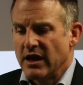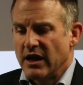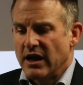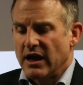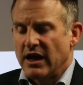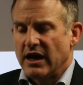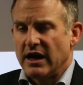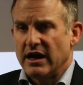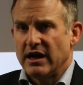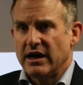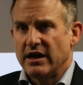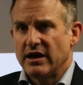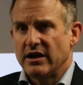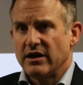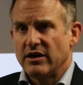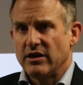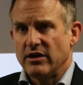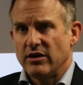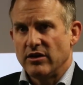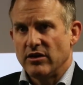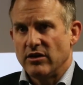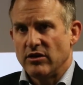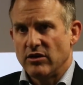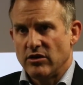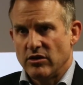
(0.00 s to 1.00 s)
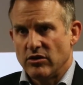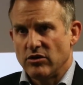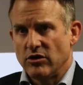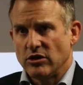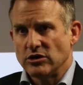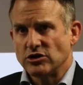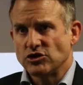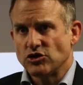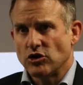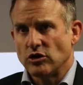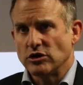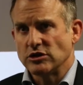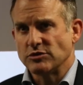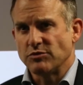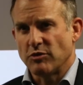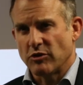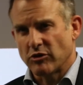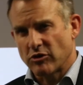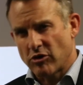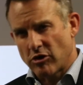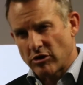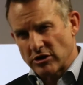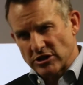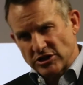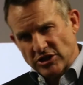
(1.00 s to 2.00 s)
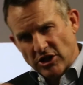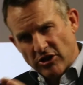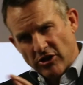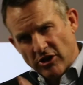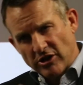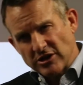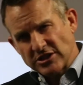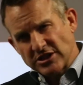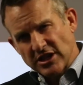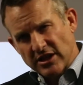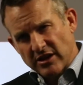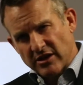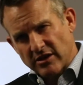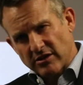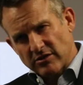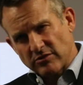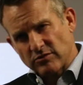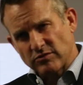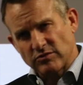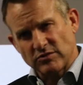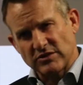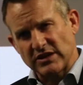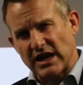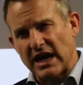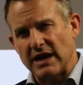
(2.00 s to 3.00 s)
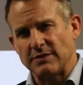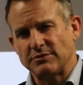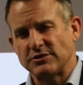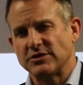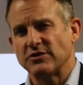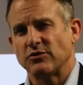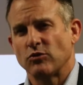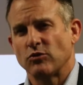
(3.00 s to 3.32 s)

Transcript: those transport corridors? So those are the types of